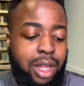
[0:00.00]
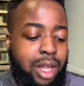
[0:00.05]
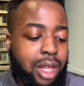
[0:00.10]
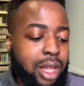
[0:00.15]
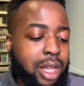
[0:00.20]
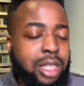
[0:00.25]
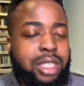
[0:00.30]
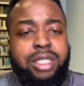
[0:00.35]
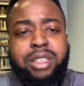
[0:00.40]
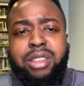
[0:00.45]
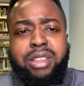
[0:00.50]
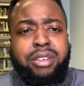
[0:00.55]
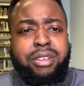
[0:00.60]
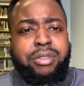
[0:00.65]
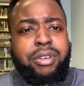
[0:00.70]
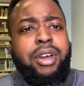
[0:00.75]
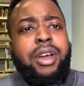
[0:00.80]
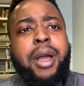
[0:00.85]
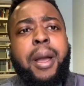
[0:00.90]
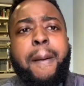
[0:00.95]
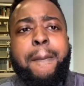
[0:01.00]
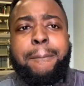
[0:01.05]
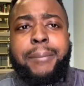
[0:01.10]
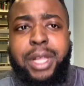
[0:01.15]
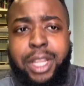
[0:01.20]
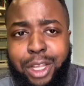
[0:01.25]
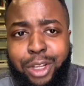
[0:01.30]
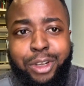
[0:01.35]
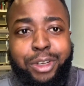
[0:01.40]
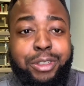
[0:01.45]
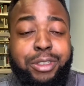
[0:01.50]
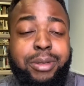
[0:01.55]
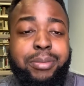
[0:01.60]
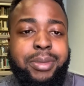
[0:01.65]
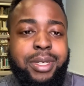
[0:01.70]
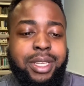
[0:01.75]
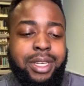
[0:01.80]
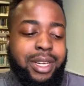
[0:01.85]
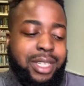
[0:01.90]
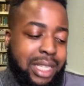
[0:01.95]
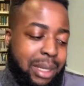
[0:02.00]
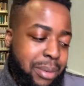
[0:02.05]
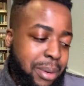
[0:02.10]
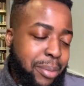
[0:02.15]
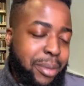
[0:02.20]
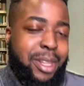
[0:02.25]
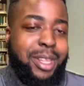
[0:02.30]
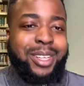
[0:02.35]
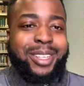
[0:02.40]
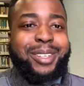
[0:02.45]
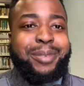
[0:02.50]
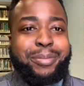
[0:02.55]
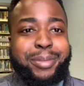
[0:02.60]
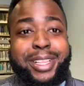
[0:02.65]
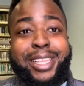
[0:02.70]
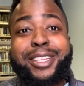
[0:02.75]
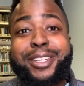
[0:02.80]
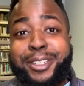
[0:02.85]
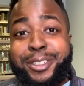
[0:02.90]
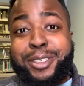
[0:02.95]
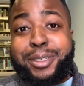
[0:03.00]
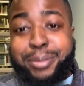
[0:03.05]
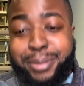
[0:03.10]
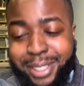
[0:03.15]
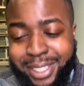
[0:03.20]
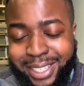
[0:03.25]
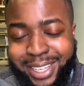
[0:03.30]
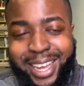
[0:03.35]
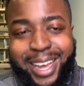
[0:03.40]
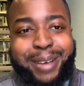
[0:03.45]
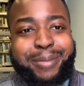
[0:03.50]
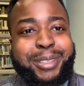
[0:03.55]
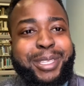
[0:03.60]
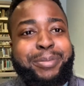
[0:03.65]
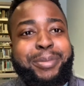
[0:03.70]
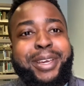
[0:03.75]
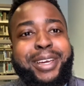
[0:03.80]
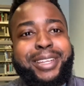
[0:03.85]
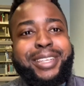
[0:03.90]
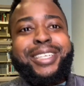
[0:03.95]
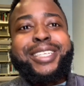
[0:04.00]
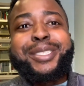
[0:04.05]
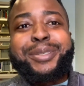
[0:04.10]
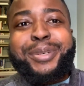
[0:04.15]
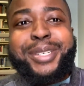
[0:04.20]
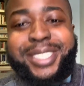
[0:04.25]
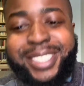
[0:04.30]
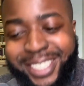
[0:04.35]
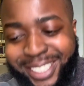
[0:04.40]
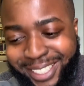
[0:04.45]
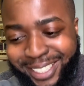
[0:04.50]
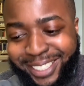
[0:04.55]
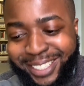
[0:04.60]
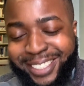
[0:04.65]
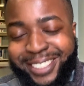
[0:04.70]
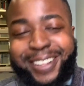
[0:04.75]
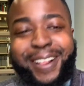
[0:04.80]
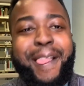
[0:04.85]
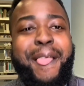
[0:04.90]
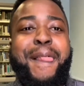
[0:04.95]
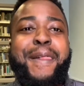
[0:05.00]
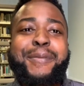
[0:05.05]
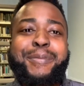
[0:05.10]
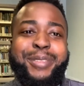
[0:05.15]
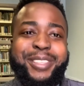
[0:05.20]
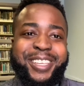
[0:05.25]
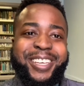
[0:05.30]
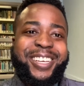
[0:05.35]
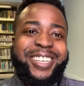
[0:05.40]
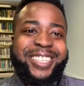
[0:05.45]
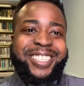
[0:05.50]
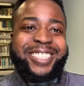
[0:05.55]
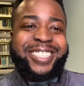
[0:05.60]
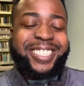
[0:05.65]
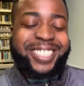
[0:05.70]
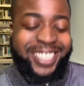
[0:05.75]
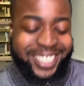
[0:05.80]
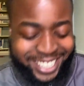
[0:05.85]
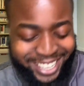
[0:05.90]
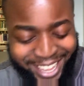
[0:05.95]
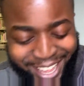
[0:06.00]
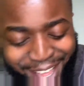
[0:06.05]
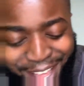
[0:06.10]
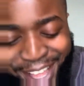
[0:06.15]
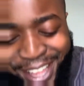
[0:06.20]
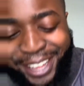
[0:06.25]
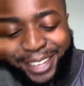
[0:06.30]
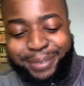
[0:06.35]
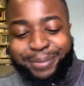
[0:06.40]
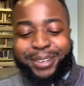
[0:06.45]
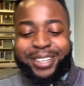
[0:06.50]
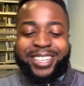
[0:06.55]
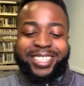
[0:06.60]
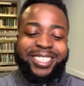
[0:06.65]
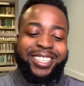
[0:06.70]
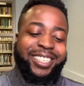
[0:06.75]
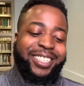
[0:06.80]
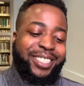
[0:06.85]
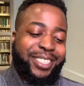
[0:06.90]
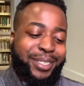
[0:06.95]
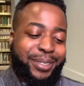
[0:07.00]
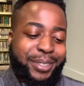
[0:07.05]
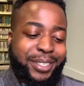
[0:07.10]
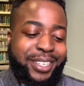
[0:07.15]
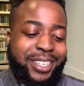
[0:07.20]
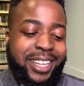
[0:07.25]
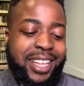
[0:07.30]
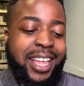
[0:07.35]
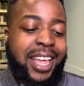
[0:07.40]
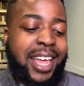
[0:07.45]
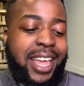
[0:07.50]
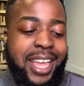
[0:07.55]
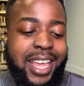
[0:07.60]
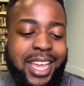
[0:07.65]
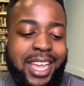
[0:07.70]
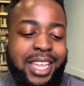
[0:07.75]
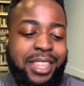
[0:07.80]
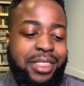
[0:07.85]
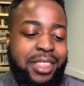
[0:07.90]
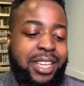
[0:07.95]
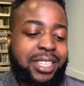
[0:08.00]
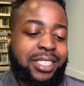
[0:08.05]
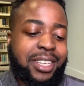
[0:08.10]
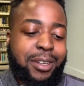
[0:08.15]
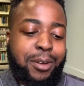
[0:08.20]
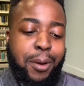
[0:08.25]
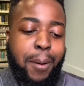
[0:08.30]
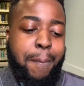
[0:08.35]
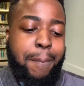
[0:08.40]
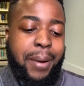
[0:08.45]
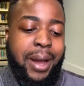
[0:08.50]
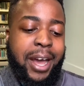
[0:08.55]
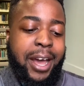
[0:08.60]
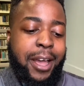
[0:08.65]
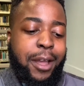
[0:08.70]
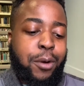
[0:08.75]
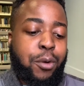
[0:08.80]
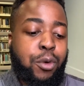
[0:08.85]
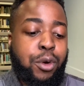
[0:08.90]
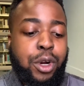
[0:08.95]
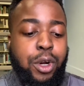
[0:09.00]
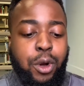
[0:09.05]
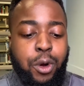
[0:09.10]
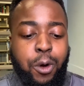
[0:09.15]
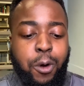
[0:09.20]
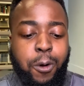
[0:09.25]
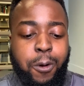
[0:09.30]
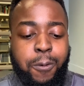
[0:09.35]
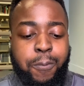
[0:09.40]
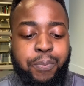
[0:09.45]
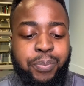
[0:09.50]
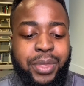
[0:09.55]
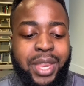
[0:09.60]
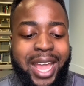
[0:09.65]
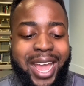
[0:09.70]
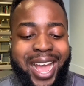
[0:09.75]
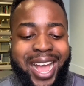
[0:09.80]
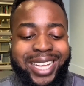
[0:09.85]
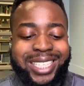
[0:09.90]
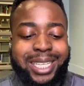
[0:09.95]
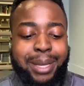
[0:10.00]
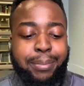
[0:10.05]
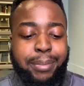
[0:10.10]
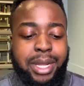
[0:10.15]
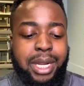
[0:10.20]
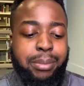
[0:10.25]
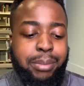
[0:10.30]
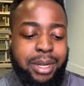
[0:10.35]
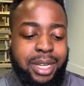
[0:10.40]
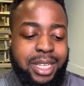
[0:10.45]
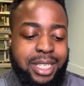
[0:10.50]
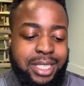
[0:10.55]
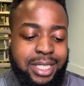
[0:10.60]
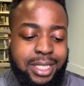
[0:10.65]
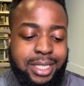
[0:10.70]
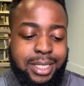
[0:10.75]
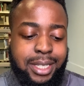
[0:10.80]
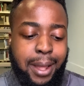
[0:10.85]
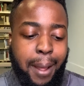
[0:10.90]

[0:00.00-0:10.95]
It's another millionaire to be, because I'm a millionaire to be. I'm speaking it into existence. You know what I'm saying? But let's get into it. 8 things I don't buy or own as a minimalist,